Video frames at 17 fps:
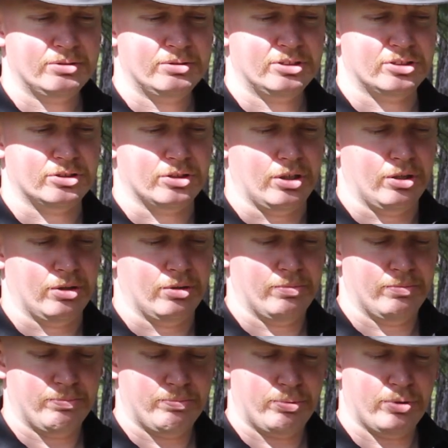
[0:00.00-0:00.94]

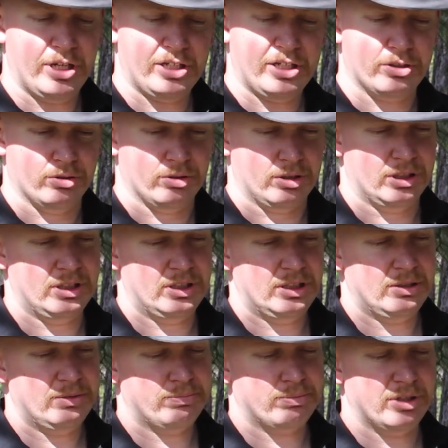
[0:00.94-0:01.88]
So, pretty cool.
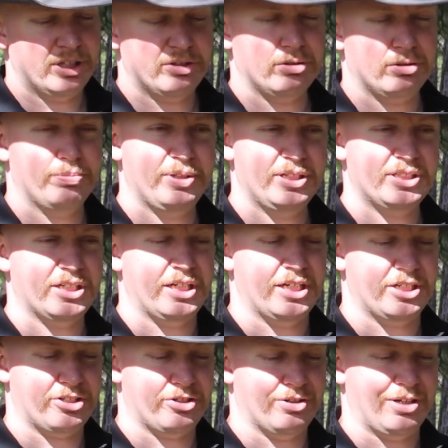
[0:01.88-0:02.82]
Pretty cool piece of
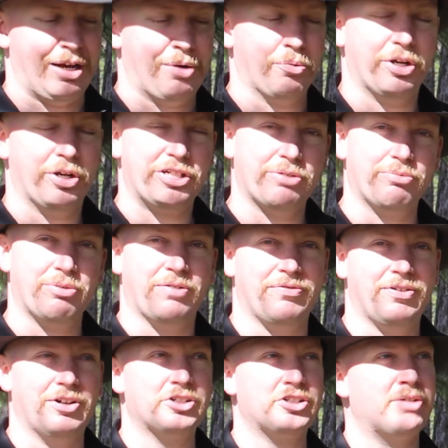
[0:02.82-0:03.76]
history. I wish it would
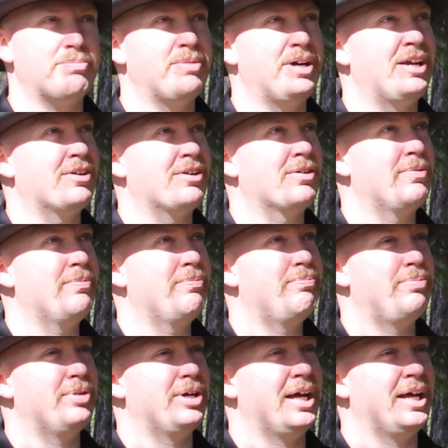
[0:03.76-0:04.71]
have functioned better,
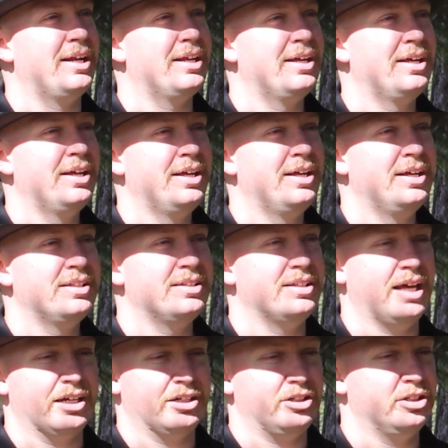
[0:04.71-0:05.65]
but
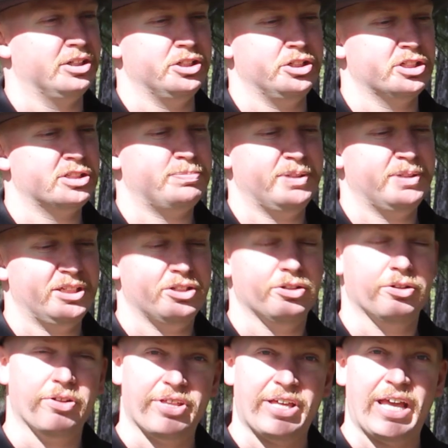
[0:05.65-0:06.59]
that could just be
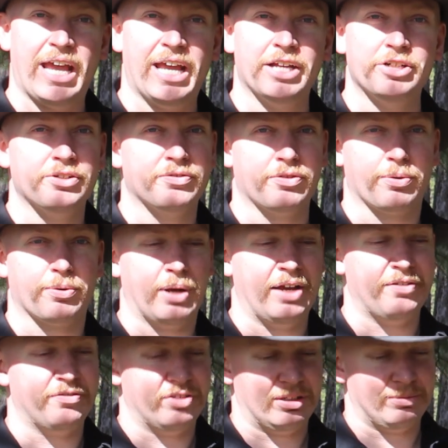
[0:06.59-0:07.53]
due to the age of the
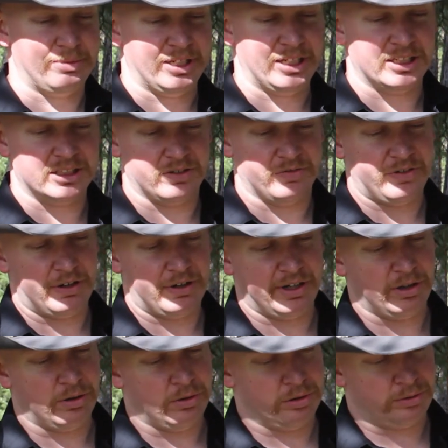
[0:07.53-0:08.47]
rifle. I mean, it is a
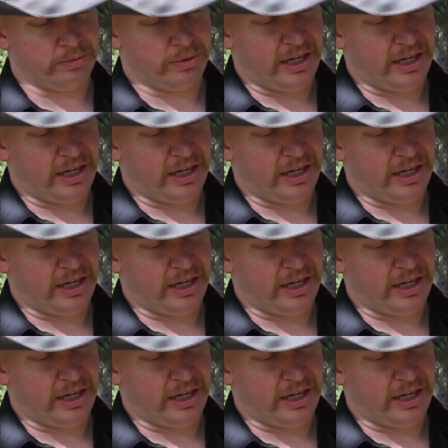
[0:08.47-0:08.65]
very old